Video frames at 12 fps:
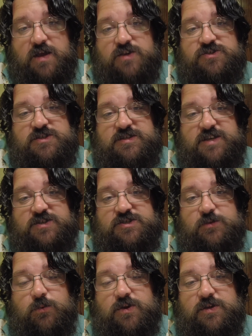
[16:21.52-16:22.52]
She said
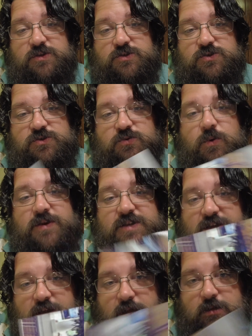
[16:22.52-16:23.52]
she wanted
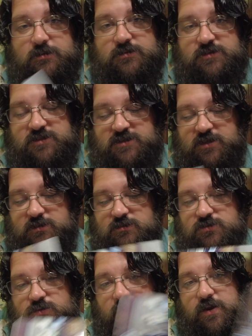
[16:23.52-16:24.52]
$20. She said
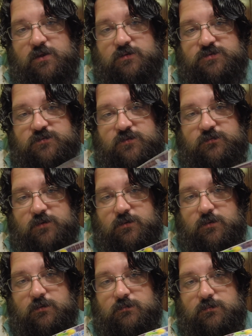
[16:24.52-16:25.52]
$20 for the
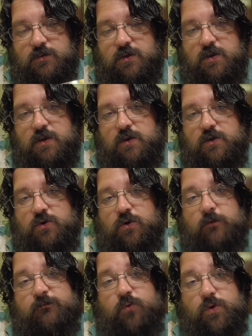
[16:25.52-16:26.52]
photo
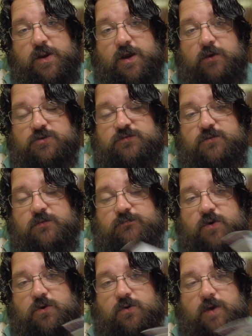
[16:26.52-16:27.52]
or $40 for the
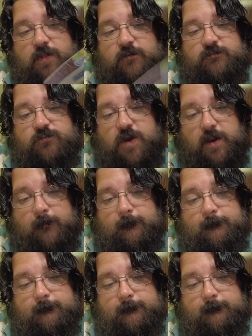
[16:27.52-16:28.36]
photo and the frame.